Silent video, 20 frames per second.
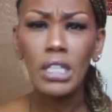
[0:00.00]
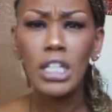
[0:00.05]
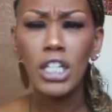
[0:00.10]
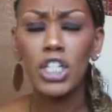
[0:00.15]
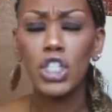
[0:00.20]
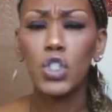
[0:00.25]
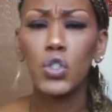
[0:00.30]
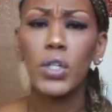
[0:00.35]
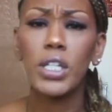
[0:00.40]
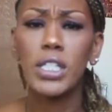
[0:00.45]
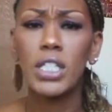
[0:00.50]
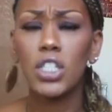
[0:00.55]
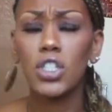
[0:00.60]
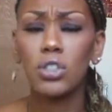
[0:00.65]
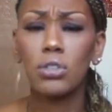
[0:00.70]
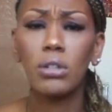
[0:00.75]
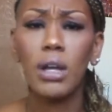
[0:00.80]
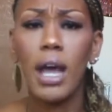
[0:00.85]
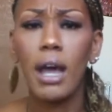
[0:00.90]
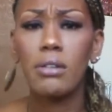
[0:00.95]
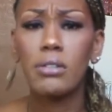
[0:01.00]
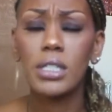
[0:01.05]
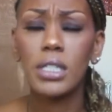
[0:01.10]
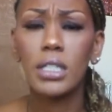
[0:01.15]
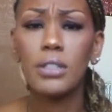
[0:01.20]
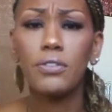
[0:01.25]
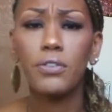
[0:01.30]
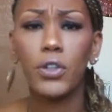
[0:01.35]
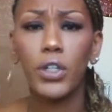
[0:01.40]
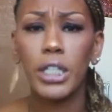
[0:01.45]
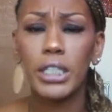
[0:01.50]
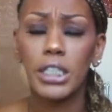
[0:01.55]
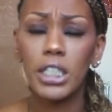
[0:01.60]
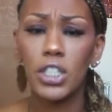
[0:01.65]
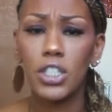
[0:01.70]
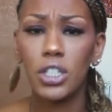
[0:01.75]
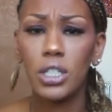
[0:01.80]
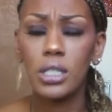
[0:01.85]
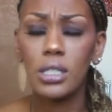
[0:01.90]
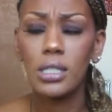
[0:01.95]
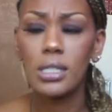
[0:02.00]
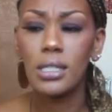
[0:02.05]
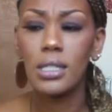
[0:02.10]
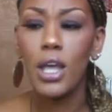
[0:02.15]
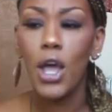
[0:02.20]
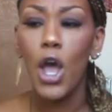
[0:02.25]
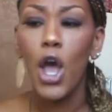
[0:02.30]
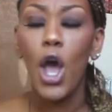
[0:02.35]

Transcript: in transitional housing for addictions.